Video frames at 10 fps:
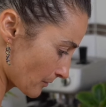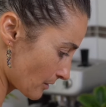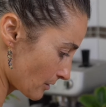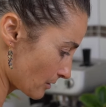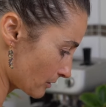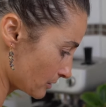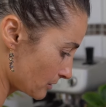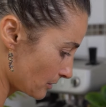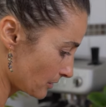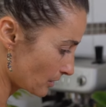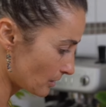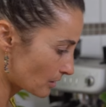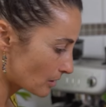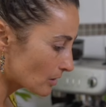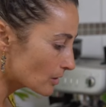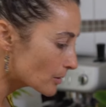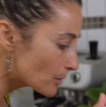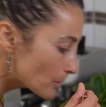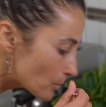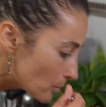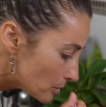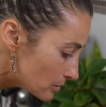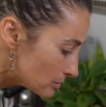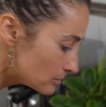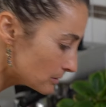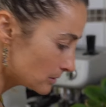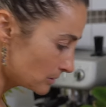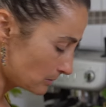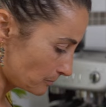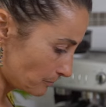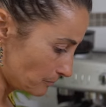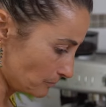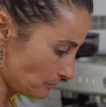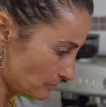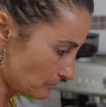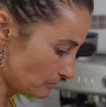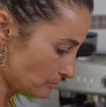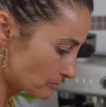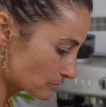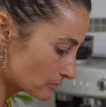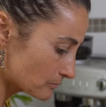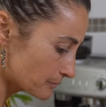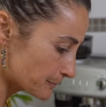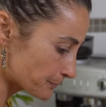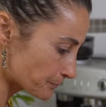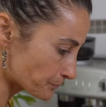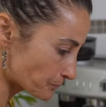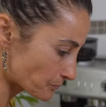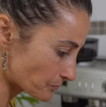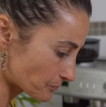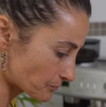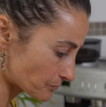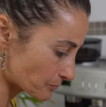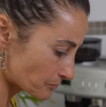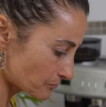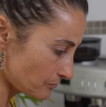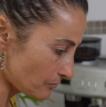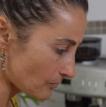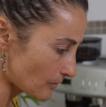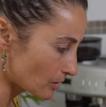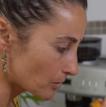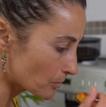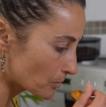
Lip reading: (no one is talking)